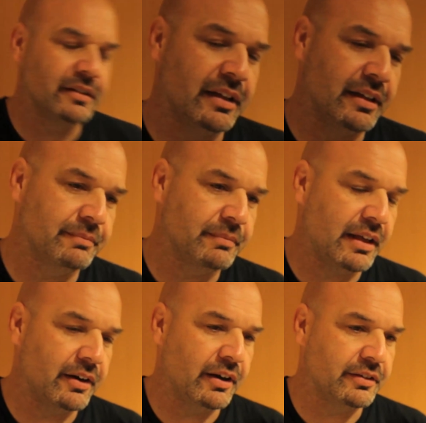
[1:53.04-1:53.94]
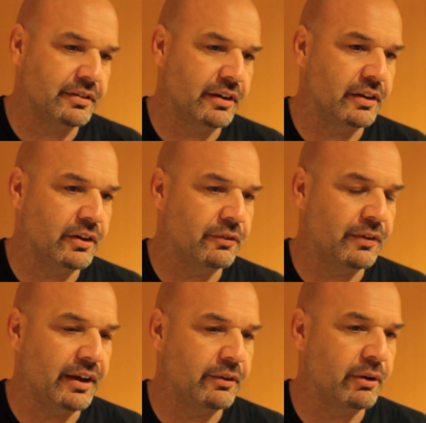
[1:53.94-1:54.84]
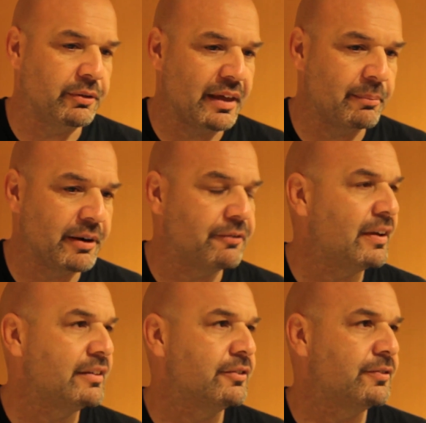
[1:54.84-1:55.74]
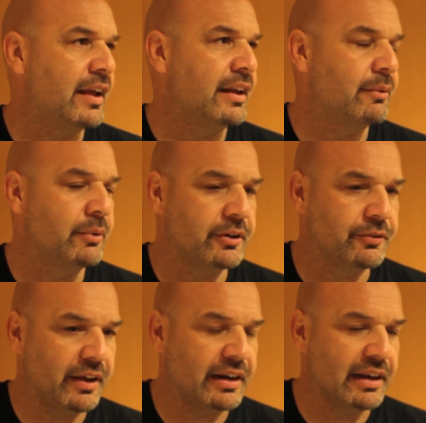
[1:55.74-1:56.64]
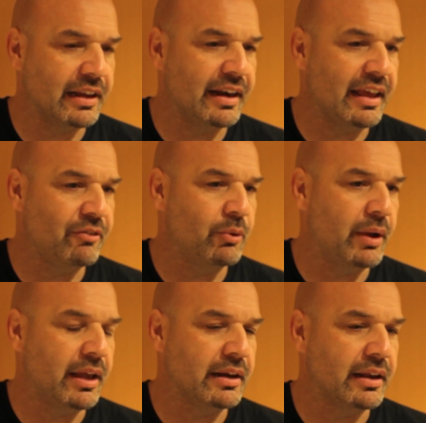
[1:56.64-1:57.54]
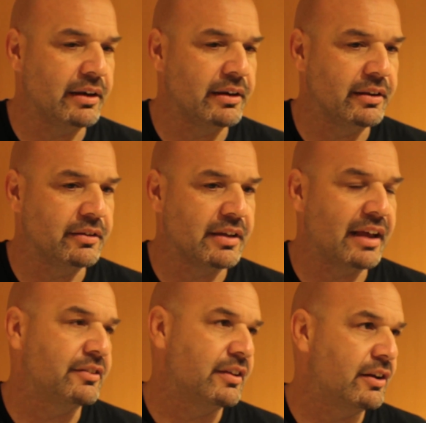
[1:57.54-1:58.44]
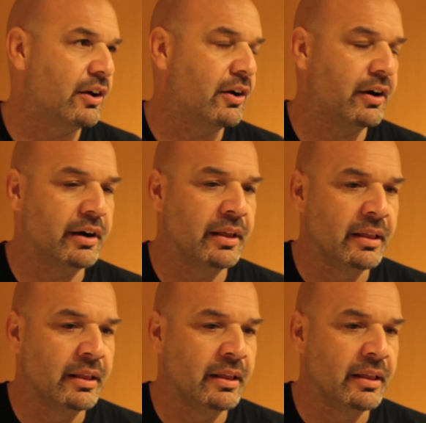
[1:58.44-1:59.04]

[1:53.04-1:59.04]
I don't necessarily know if I agree with that, but a fight's a fight, and when you're fighting at light heavyweight and these guys hit hard,